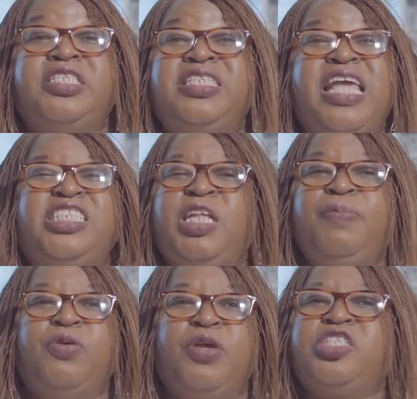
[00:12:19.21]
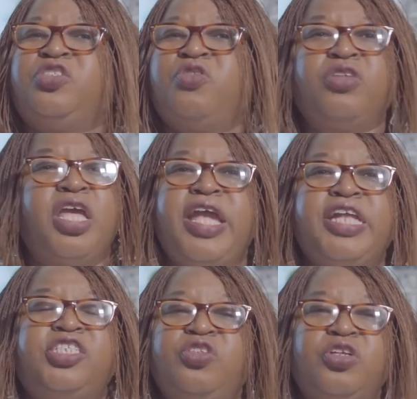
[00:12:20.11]
negligible.
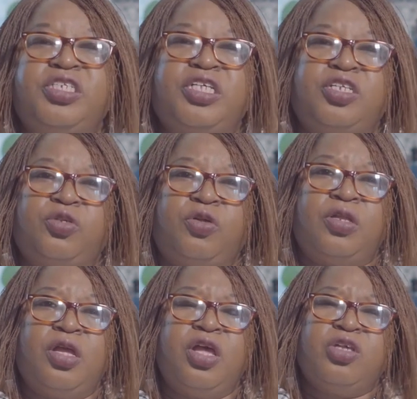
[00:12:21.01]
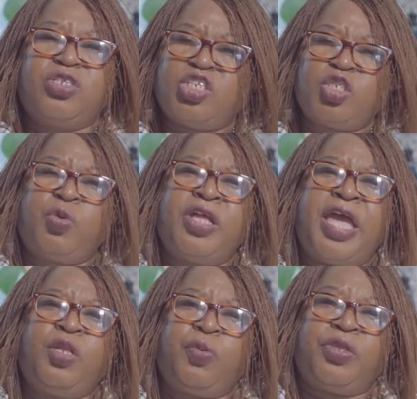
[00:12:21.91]
It's not it at all. So I just want to
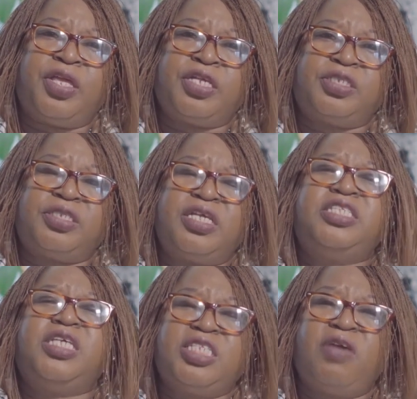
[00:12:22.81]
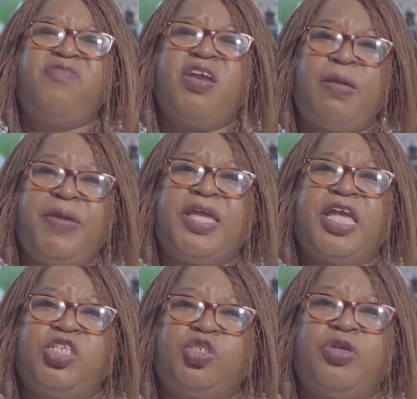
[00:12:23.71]
end with this. It's a very big
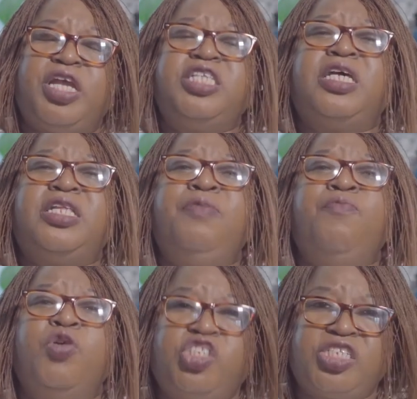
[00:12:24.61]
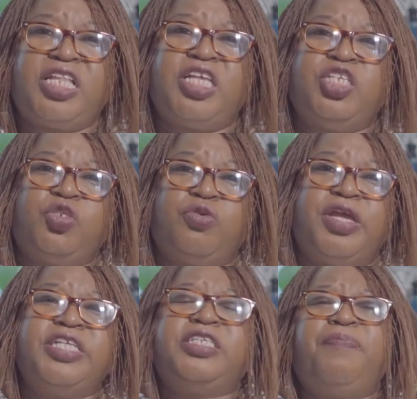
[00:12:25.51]
issue. It's an emotional issue.
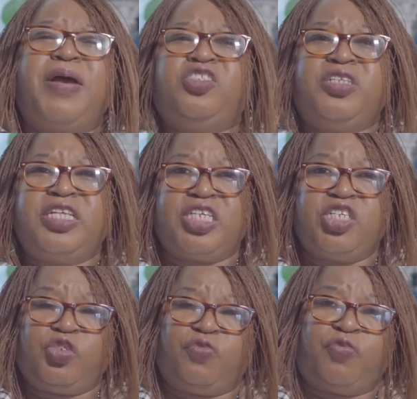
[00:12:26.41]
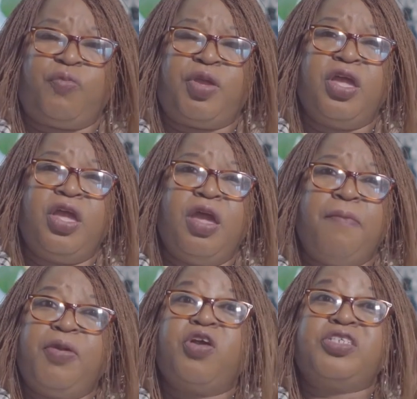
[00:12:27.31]
It's a passionate issue for me,
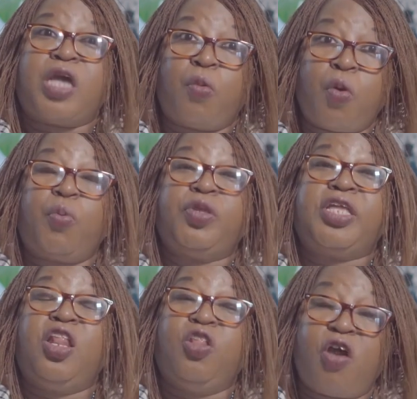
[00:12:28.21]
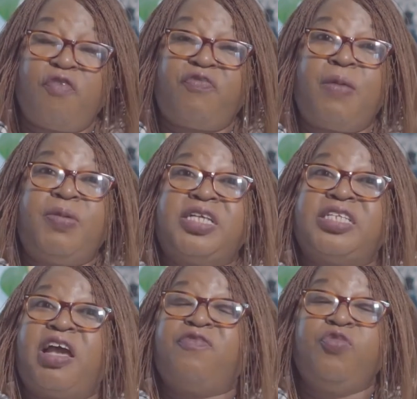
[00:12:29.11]
because I work with a lot of families
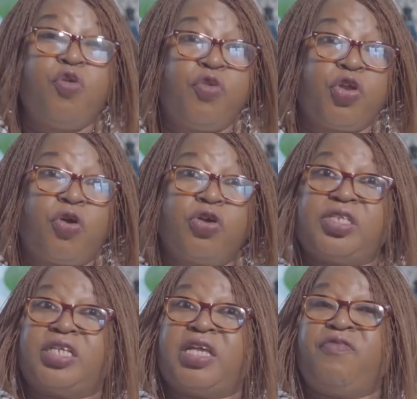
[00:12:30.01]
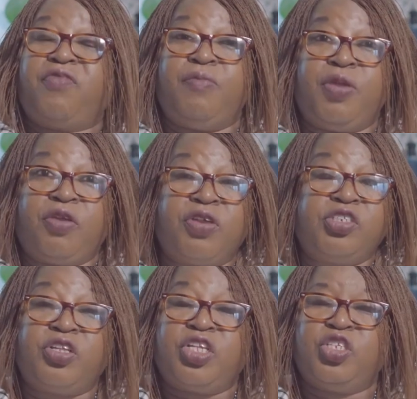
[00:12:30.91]
that have no recourse, that have
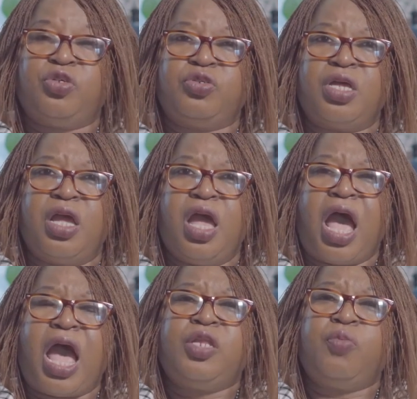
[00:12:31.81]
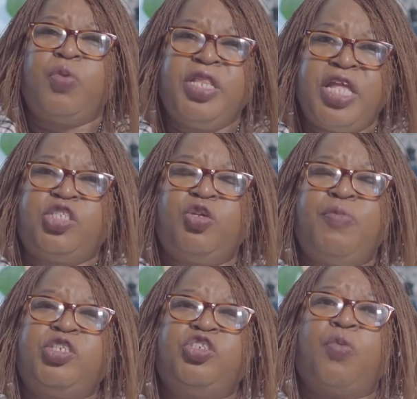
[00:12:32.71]
immigration issues, and we need to
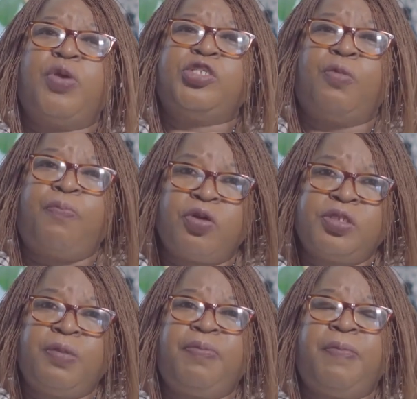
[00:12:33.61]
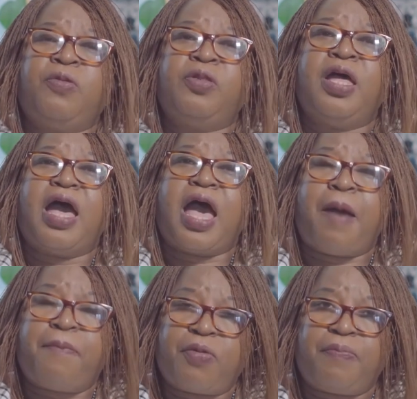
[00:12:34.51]
make sure that we're supporting people
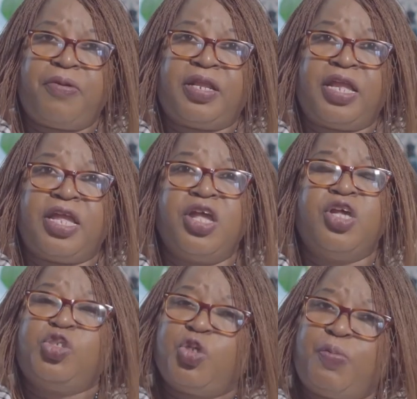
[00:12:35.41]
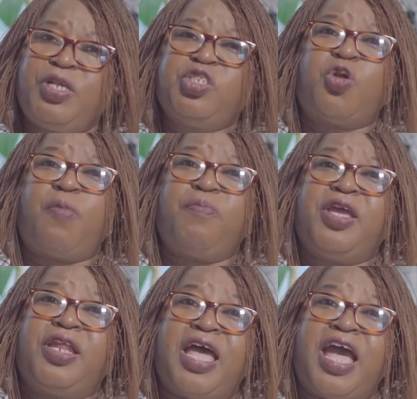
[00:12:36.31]
appropriately. So please drop
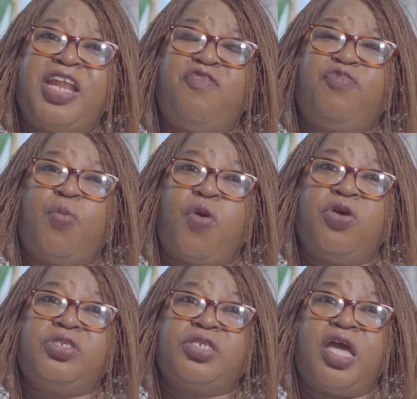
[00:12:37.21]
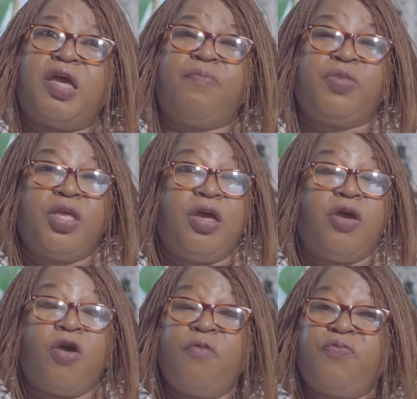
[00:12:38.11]
me a line if you want.
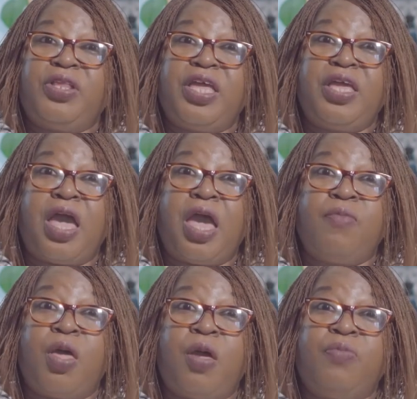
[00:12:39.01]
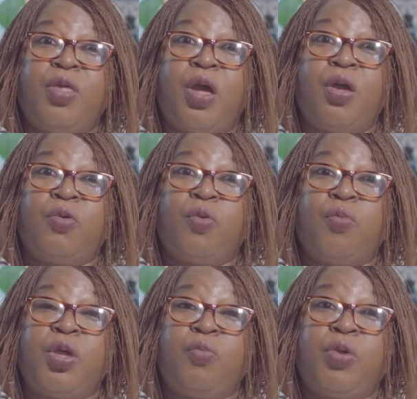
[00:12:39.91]
Hopefully
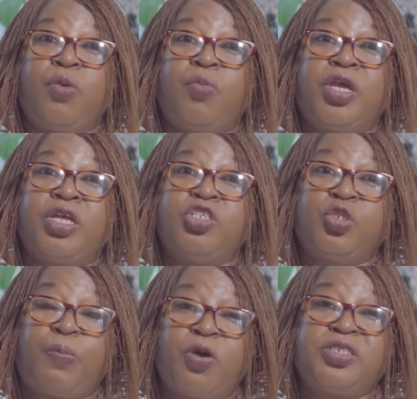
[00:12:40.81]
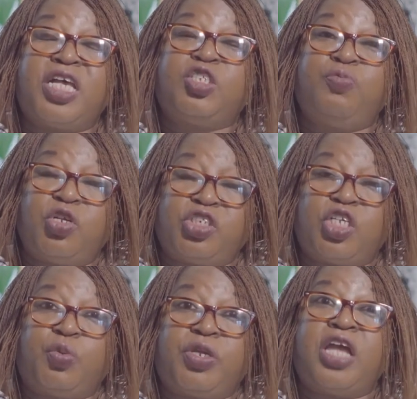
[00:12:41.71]
we can support as much
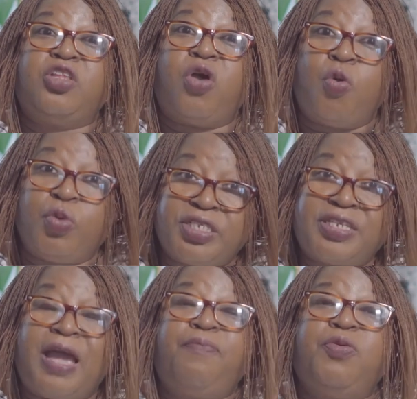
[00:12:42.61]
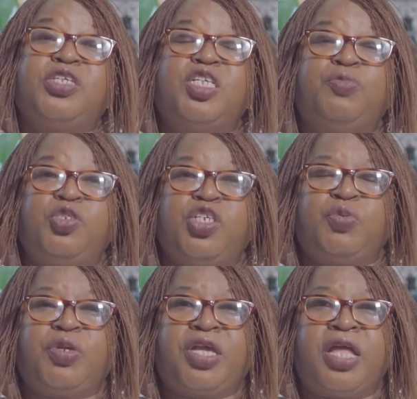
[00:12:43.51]
as we can, or we signpost as much
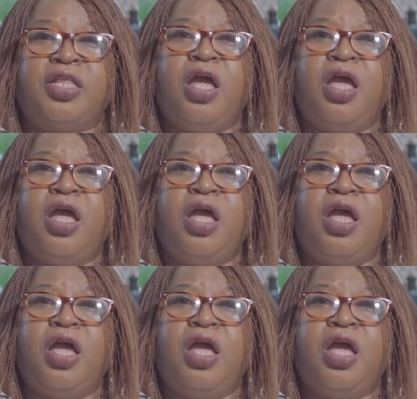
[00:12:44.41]
as we can.